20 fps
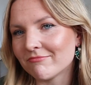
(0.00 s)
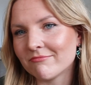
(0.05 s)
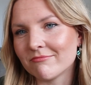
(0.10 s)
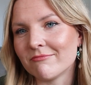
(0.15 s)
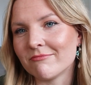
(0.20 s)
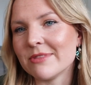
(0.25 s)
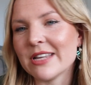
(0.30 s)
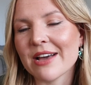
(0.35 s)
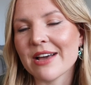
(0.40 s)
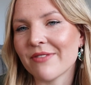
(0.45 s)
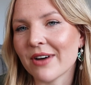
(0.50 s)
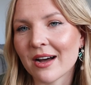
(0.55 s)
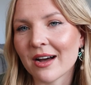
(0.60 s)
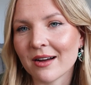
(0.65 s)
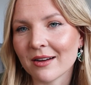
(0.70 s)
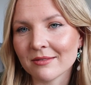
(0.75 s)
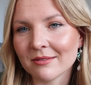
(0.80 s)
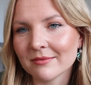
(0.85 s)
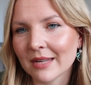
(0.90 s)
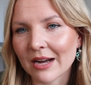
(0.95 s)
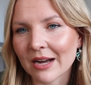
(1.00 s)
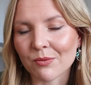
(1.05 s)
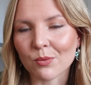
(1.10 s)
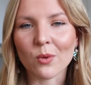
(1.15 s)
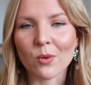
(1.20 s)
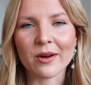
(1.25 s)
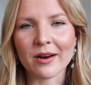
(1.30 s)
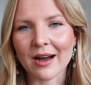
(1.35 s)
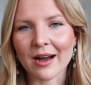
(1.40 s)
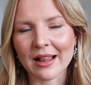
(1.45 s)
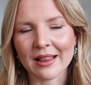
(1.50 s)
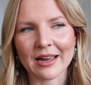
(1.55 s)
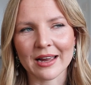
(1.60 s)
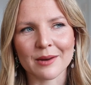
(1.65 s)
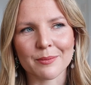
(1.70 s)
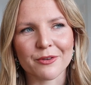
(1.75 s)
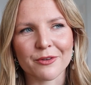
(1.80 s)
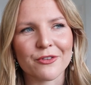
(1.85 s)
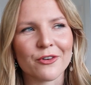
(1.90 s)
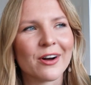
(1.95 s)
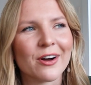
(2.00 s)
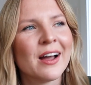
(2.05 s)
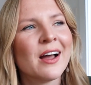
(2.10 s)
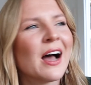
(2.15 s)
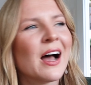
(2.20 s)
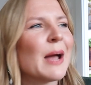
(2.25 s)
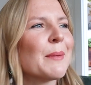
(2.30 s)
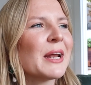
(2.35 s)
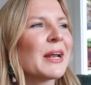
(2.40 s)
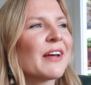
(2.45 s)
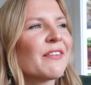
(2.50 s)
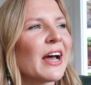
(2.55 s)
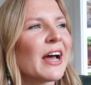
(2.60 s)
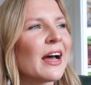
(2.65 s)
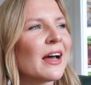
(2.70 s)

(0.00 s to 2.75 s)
never have worn eyeliner before. I mean, I